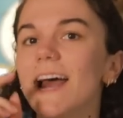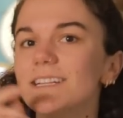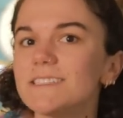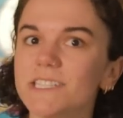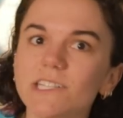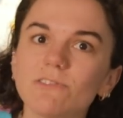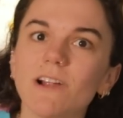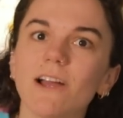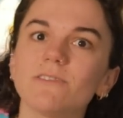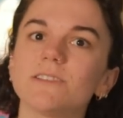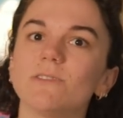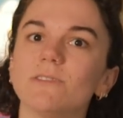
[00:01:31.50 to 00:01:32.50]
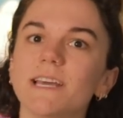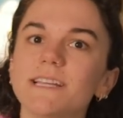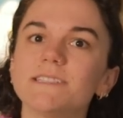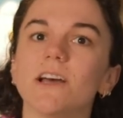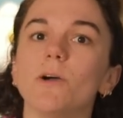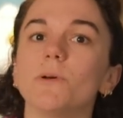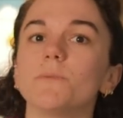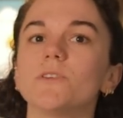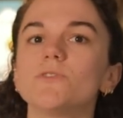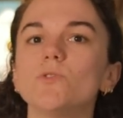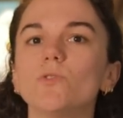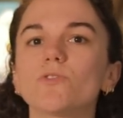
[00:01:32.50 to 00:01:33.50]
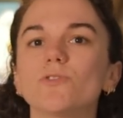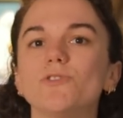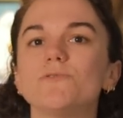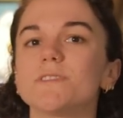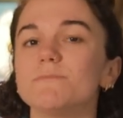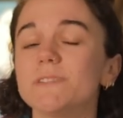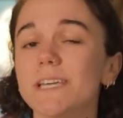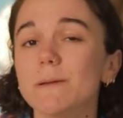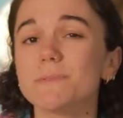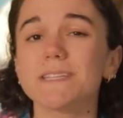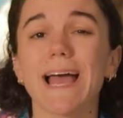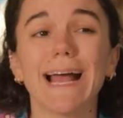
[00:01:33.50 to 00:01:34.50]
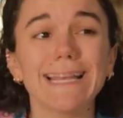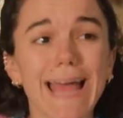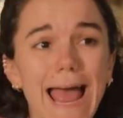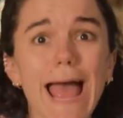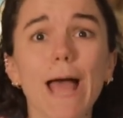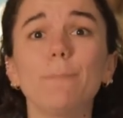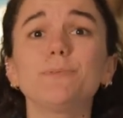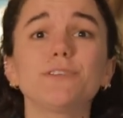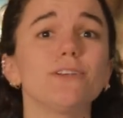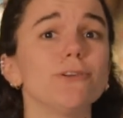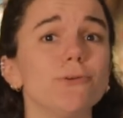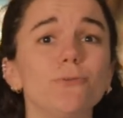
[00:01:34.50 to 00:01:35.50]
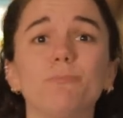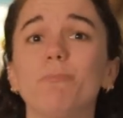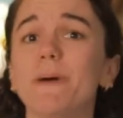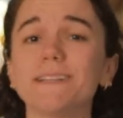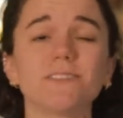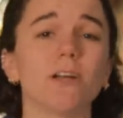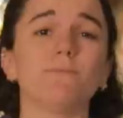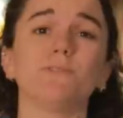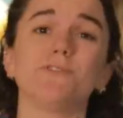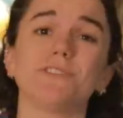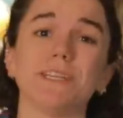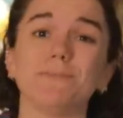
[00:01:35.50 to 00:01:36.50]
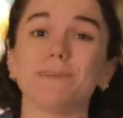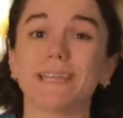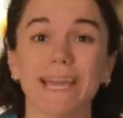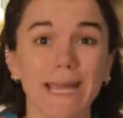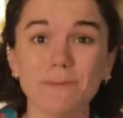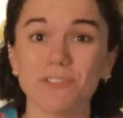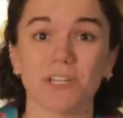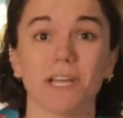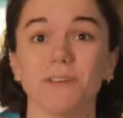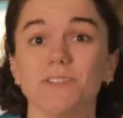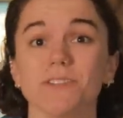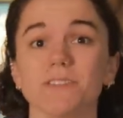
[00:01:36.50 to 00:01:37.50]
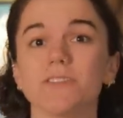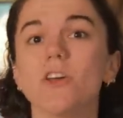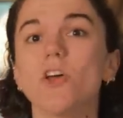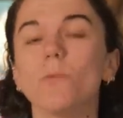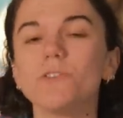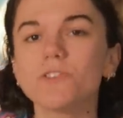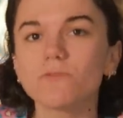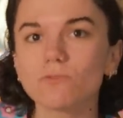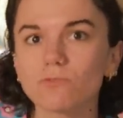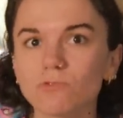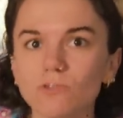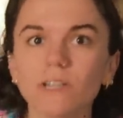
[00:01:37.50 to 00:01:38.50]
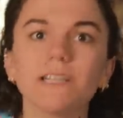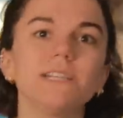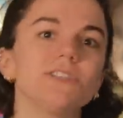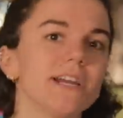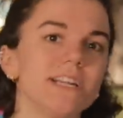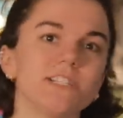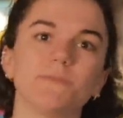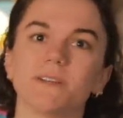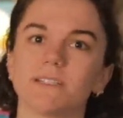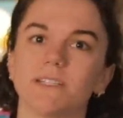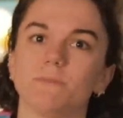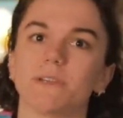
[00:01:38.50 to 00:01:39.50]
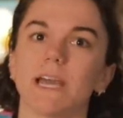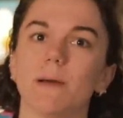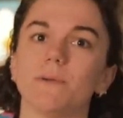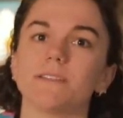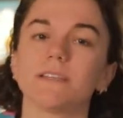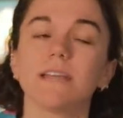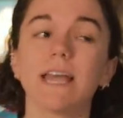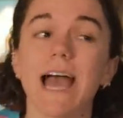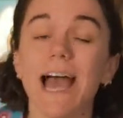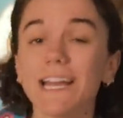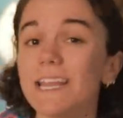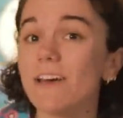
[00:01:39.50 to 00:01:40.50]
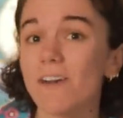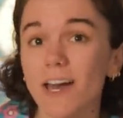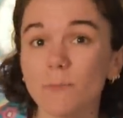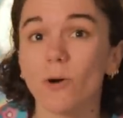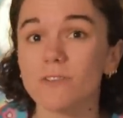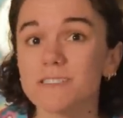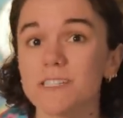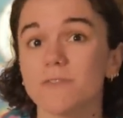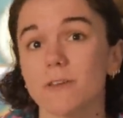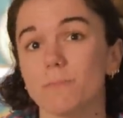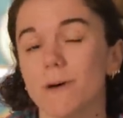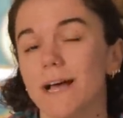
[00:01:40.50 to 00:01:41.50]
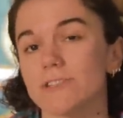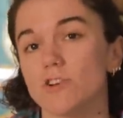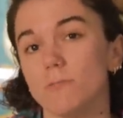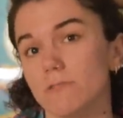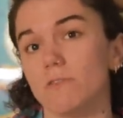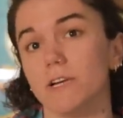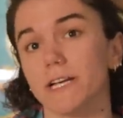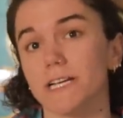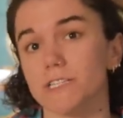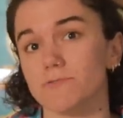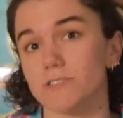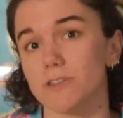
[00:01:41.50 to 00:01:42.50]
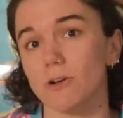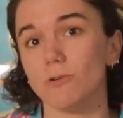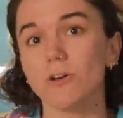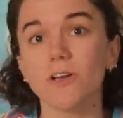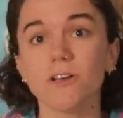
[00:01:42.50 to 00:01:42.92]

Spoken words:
And stick around till later when I'm gonna talk through some tips and absolute bedtime routine game changers, which have really changed my sleeping habits and have had a positive impact on my running as a result,